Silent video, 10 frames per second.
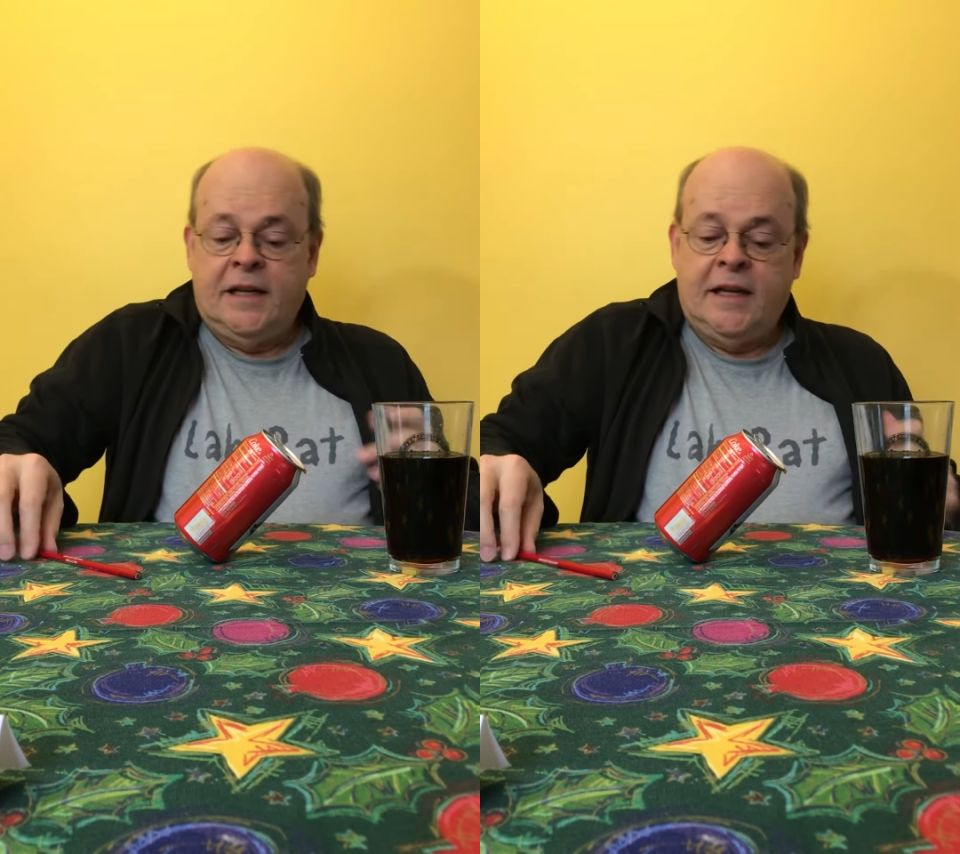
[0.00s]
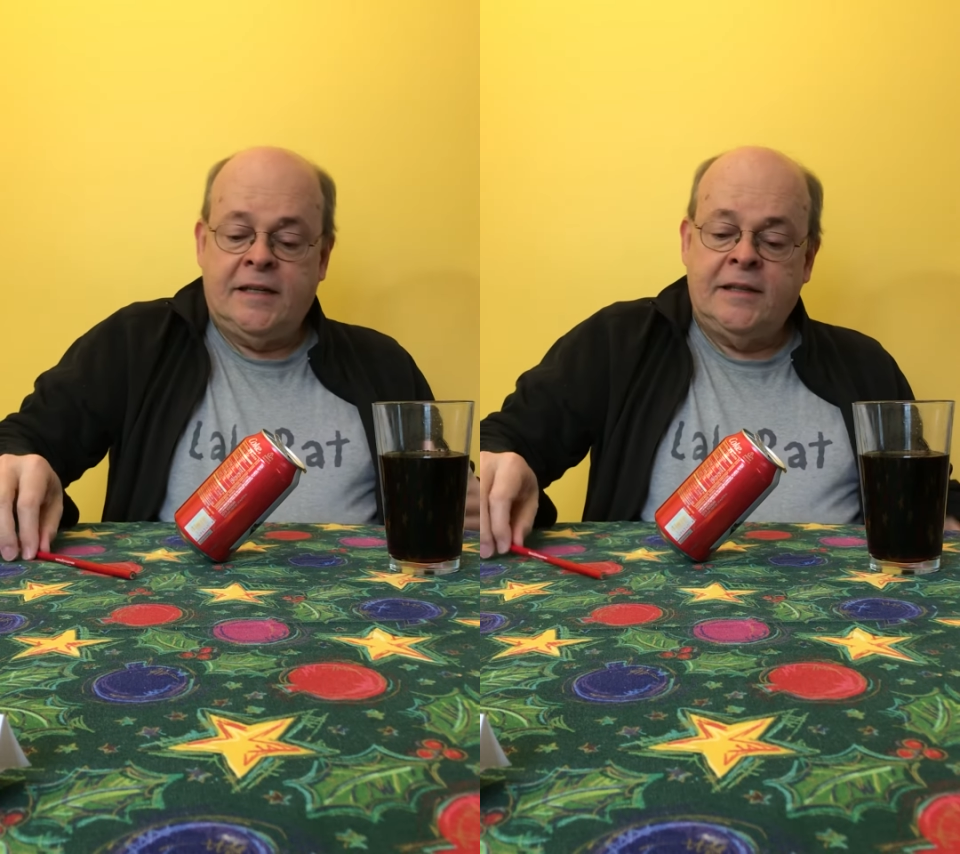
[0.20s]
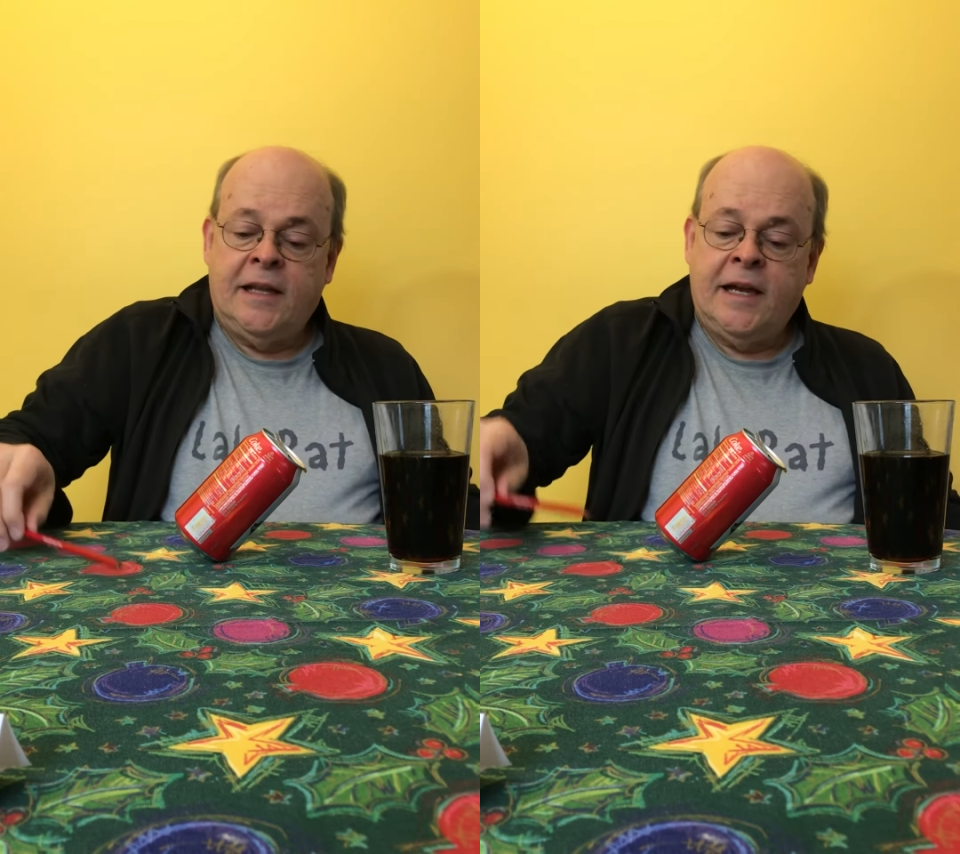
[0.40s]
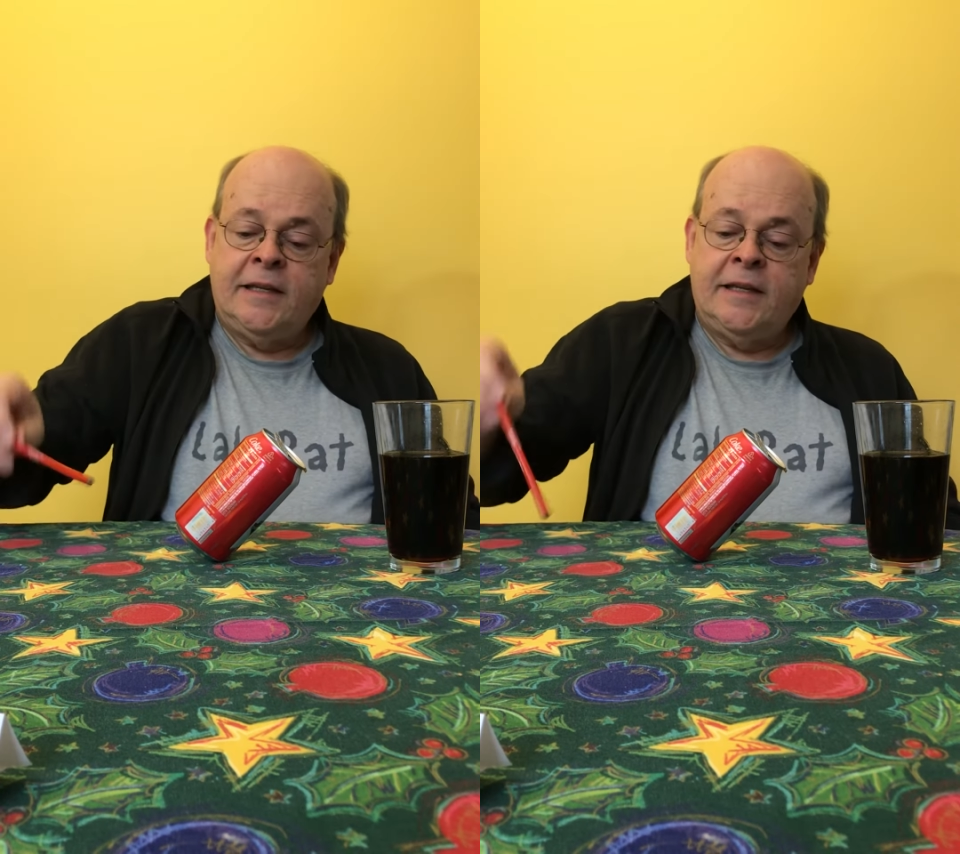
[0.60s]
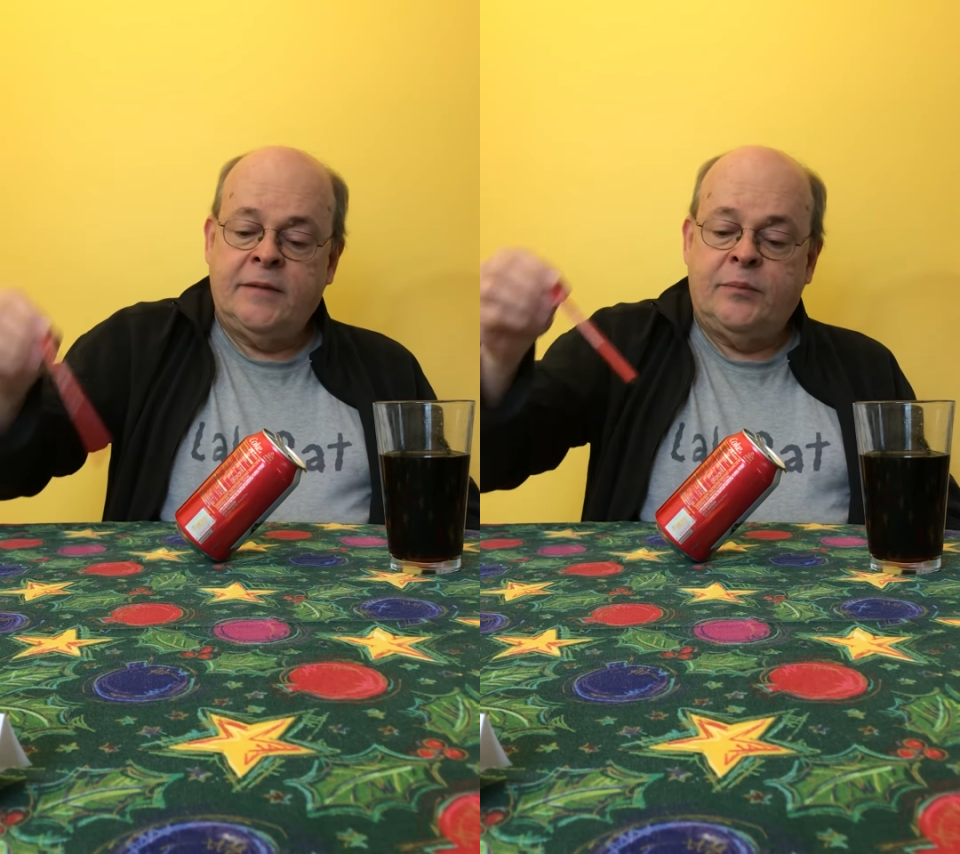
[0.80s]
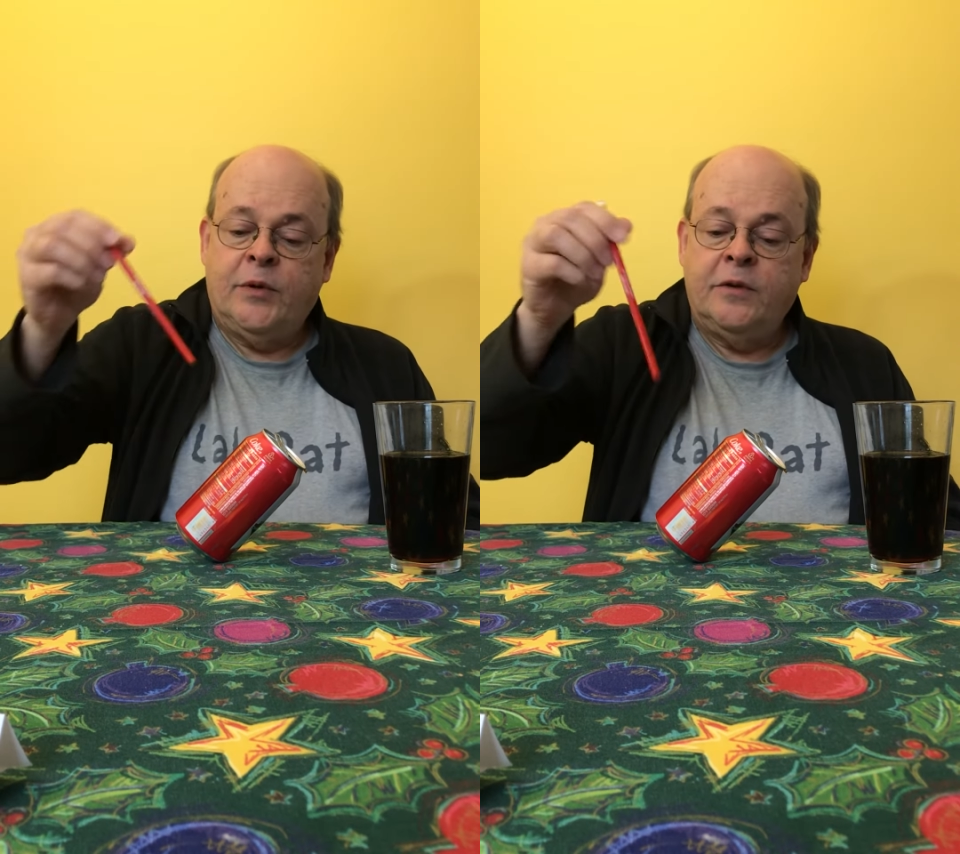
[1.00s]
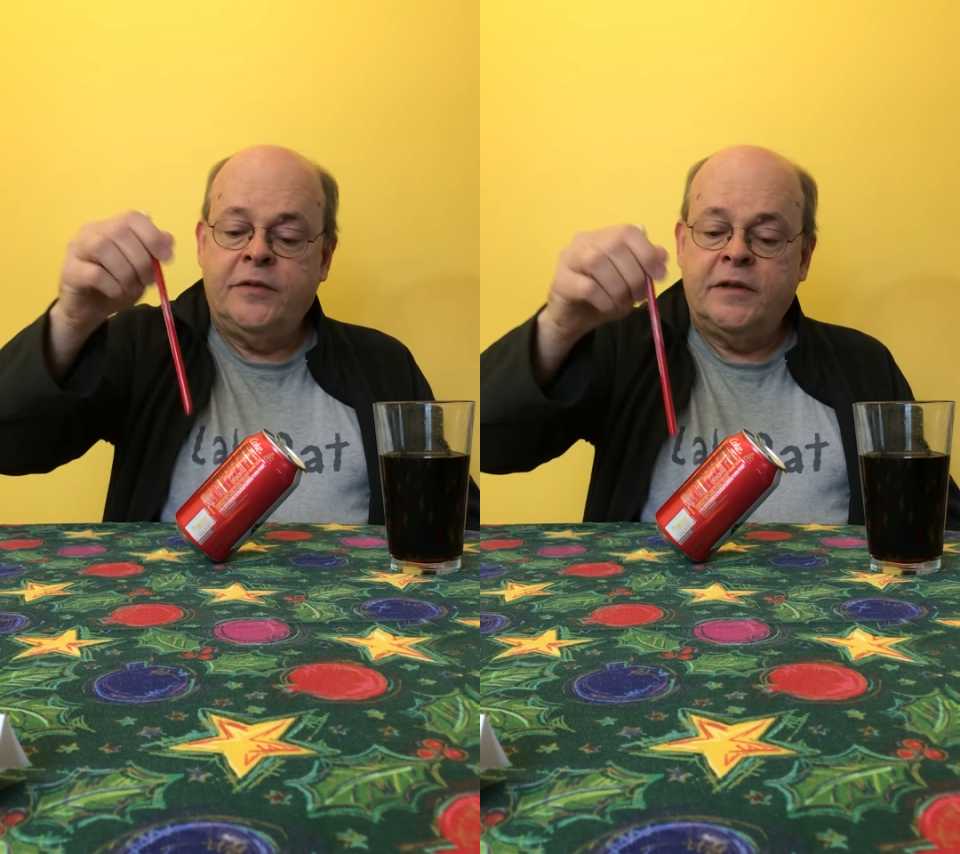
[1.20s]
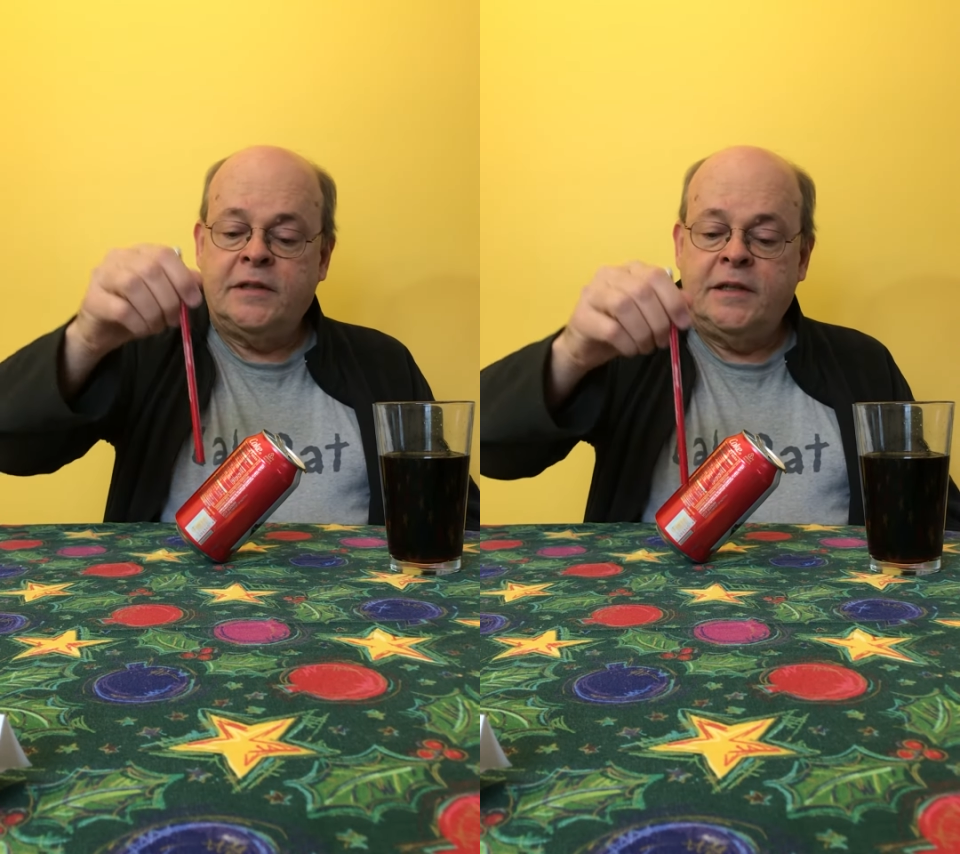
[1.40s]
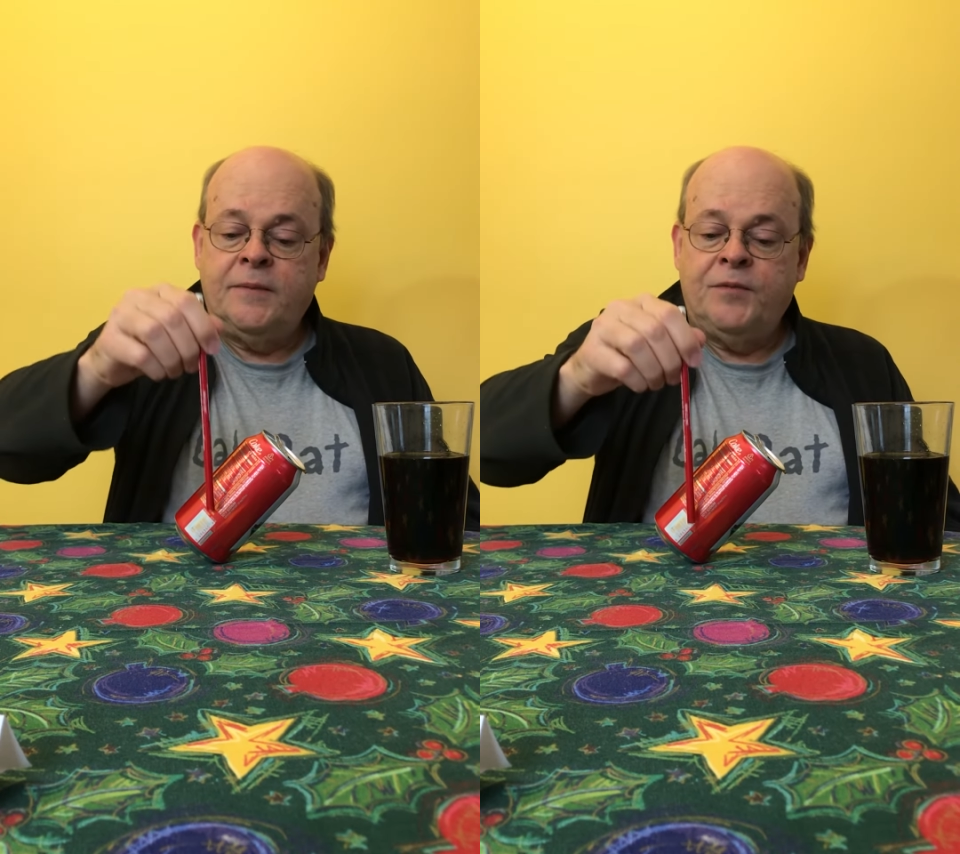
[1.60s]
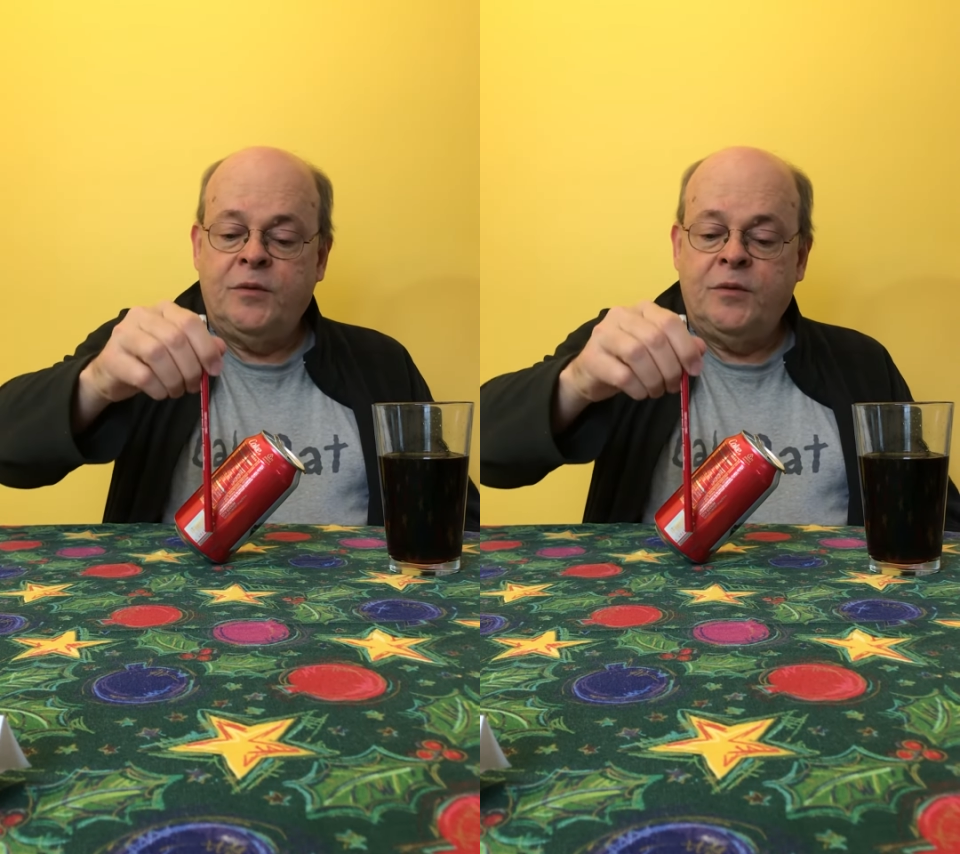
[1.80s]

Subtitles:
and align it perfectly